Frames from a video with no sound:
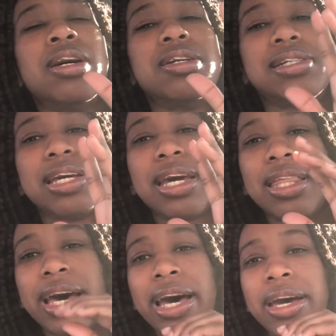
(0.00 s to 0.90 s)
say
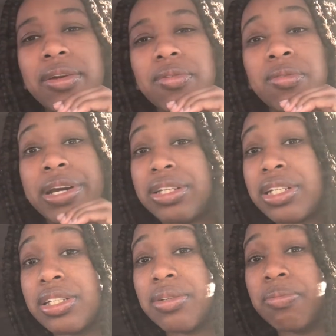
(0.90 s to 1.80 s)
that
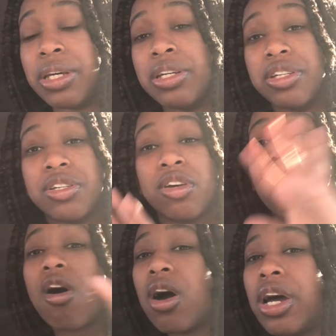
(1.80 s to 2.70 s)
racism is
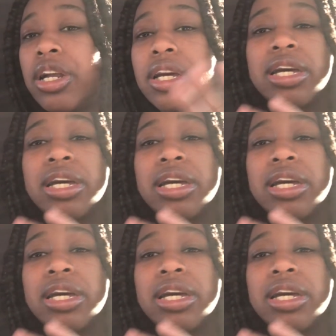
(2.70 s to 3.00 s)
gone,